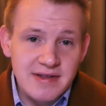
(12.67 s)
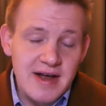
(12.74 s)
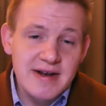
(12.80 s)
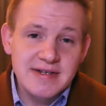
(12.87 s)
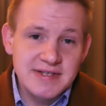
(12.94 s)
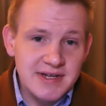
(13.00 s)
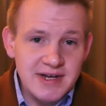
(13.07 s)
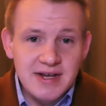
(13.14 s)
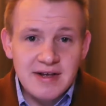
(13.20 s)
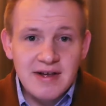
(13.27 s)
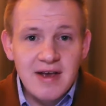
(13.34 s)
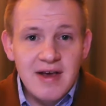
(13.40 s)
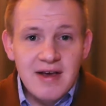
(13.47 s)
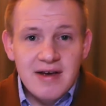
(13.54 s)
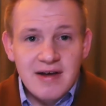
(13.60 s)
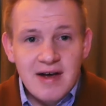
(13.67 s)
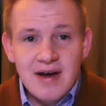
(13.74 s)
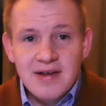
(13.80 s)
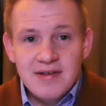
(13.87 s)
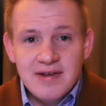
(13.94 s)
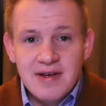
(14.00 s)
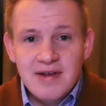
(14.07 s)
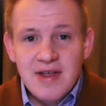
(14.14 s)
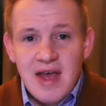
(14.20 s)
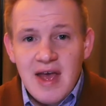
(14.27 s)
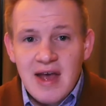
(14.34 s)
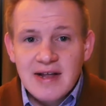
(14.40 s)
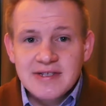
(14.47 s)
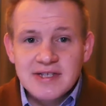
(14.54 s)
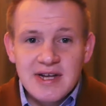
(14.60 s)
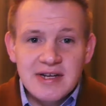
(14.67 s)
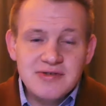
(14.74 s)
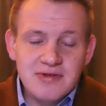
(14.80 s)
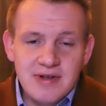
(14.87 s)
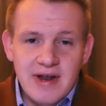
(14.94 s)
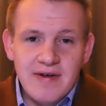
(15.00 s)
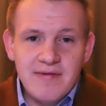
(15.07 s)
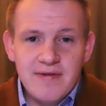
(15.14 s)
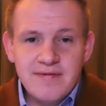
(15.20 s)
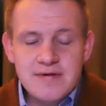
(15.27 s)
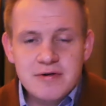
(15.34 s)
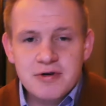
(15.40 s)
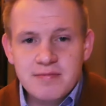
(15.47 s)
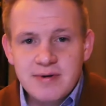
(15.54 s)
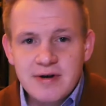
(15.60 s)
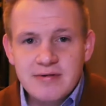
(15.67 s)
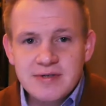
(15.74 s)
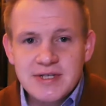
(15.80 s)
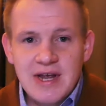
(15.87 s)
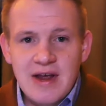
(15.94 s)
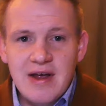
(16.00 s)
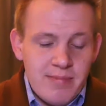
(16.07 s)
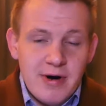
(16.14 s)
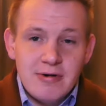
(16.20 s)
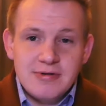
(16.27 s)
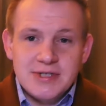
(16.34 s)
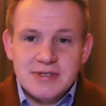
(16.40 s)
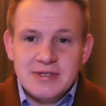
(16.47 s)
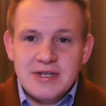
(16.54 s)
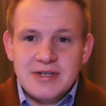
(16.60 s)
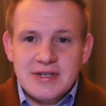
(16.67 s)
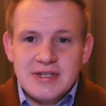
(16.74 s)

That is taking content and schedule it out for future posts and post it